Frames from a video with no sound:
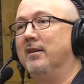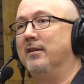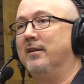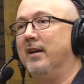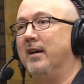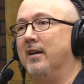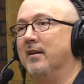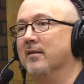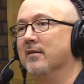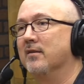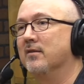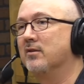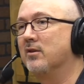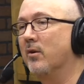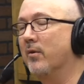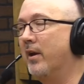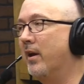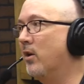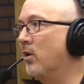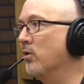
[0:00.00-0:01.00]
yeah. Wow.
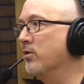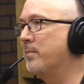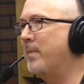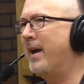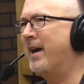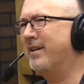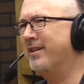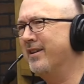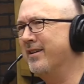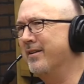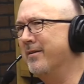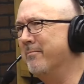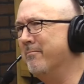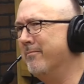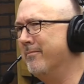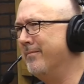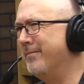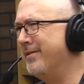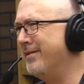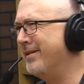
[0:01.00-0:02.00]
So that goes back to the
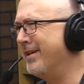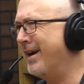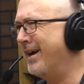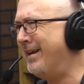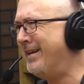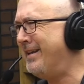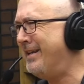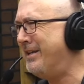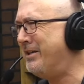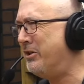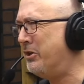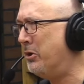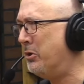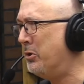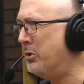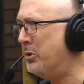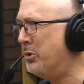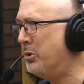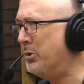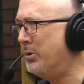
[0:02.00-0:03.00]
that?
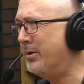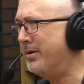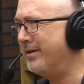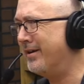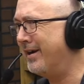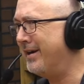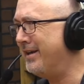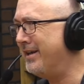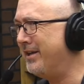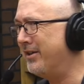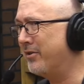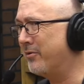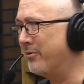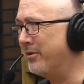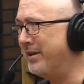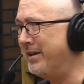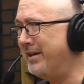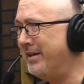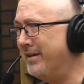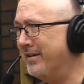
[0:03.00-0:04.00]
92,
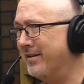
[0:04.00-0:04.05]
93.